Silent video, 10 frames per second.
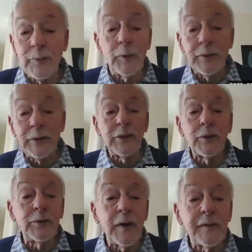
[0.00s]
but we
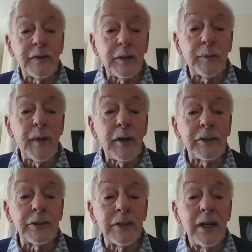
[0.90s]
know nothing
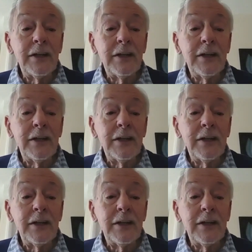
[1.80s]
about it.